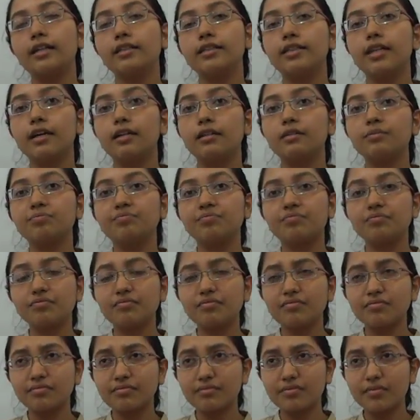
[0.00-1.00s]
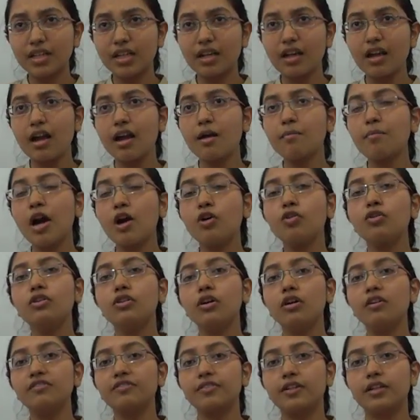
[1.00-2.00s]
the amount
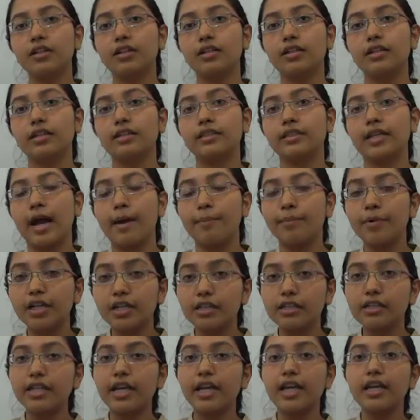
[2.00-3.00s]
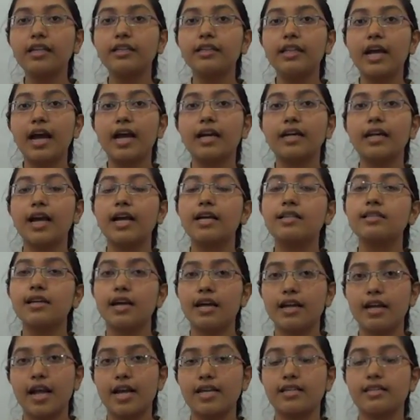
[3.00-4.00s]
of capital gain that has
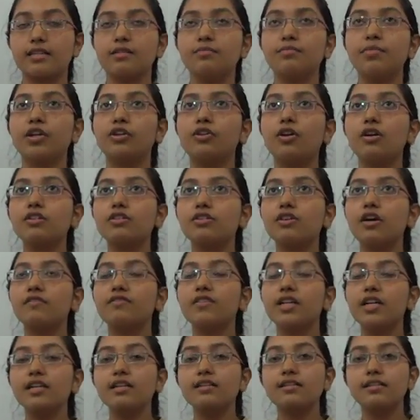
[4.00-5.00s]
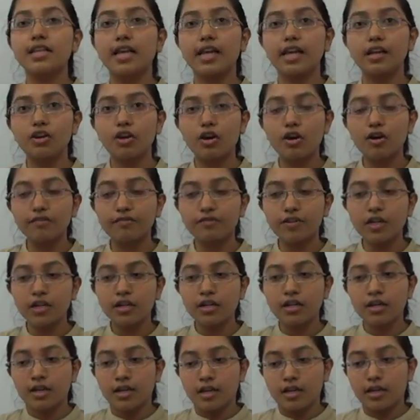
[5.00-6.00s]
arisen because of the sale of
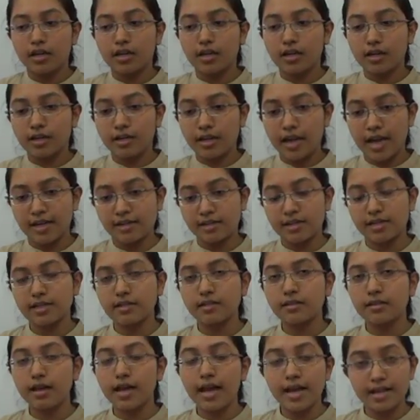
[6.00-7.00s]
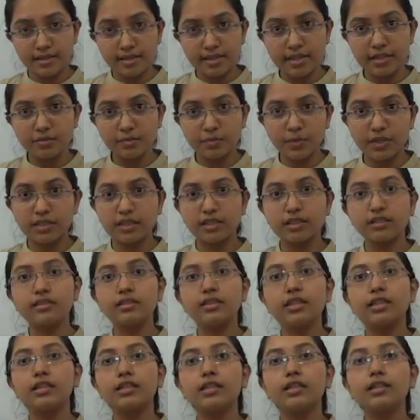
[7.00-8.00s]
asset
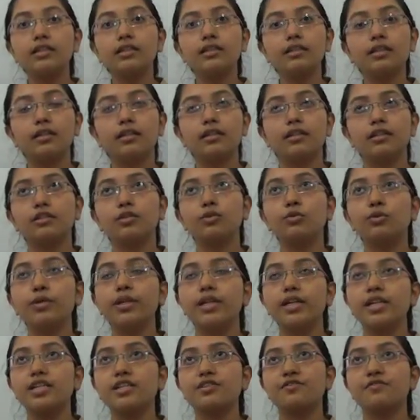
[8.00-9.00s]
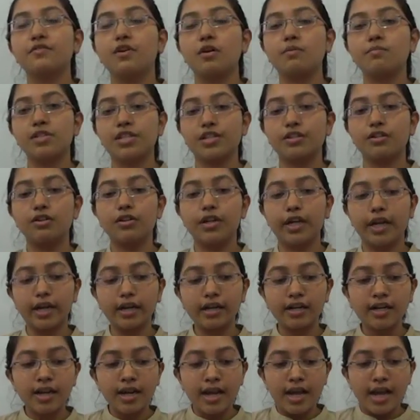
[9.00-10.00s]
within the 2 years from zero
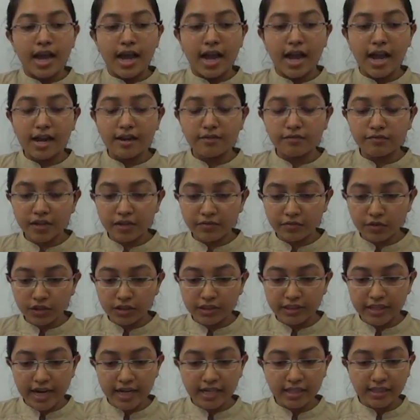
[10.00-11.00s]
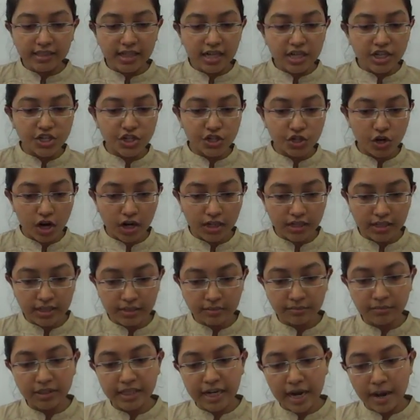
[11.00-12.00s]
date, and we would get the short
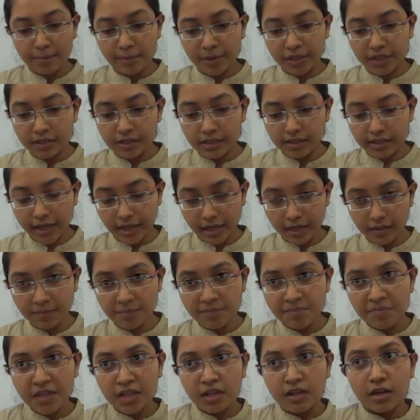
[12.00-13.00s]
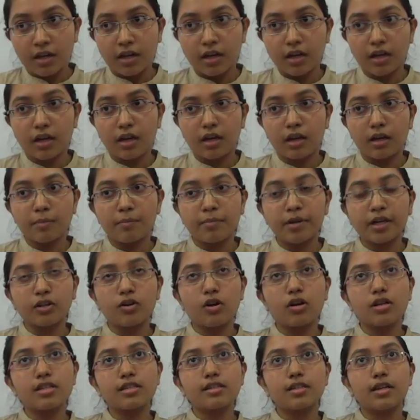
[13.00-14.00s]
term capital gain
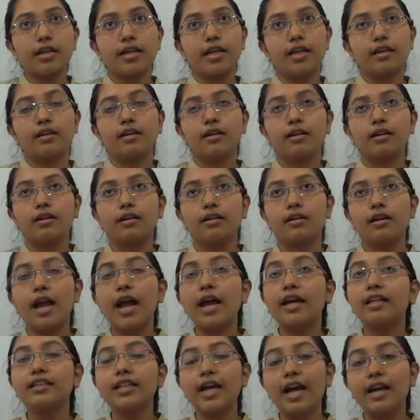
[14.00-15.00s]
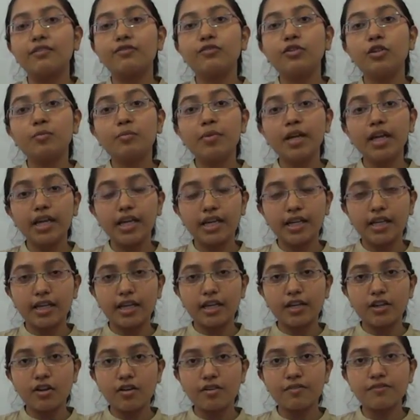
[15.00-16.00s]
and that would be
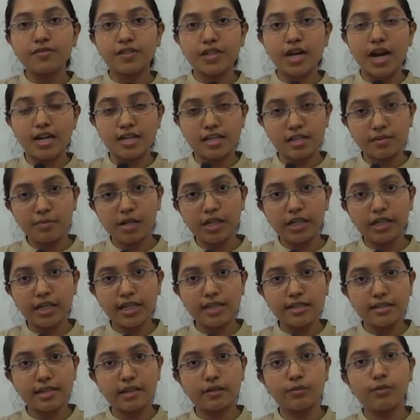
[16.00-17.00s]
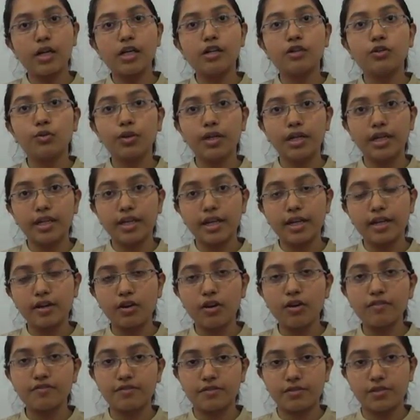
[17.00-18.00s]
year of chargeability is equal to year
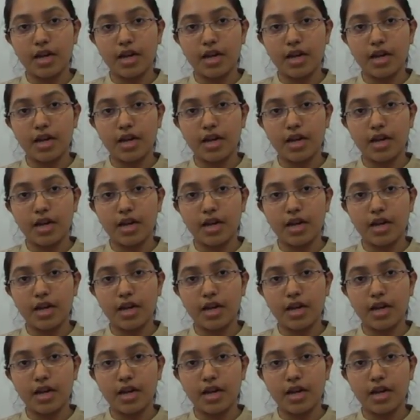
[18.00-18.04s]
of